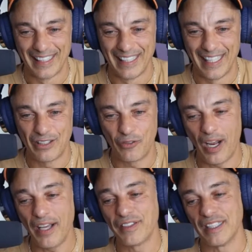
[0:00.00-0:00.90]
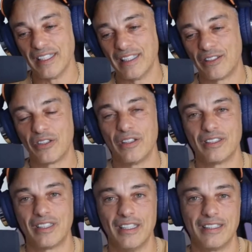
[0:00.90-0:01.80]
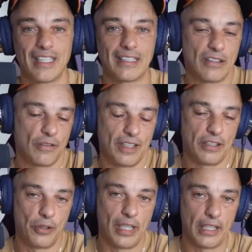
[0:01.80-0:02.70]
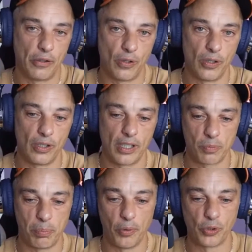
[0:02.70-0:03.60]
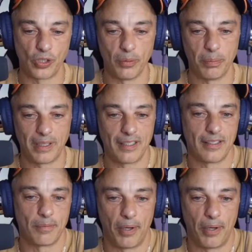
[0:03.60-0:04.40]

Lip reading: It drives it to this in the sense of that you get your exposure, but this is part